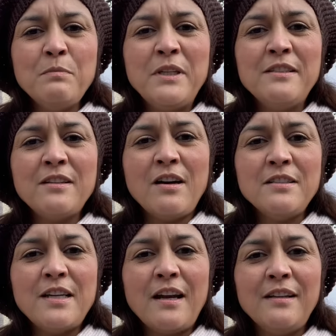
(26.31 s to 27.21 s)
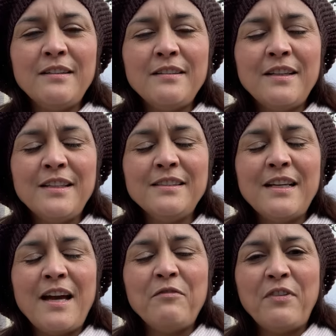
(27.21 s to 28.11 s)
please contact us
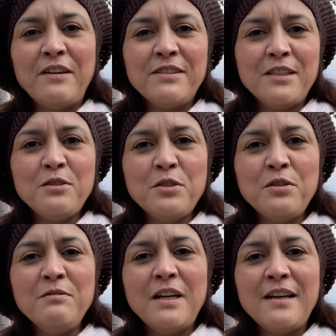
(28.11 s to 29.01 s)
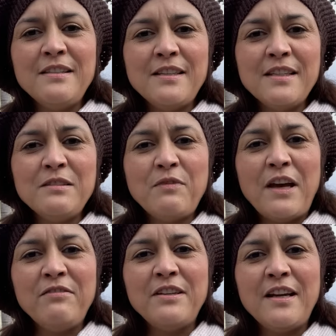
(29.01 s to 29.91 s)
at
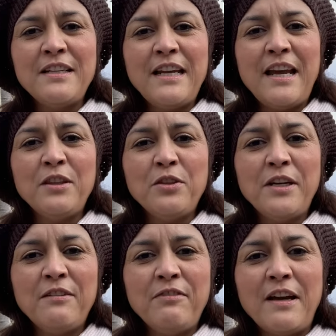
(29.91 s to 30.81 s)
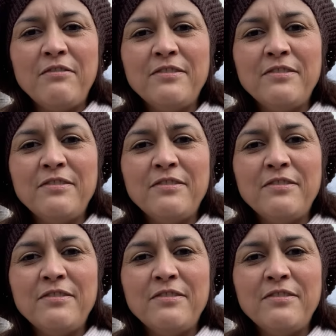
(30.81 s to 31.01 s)
562-965-9835.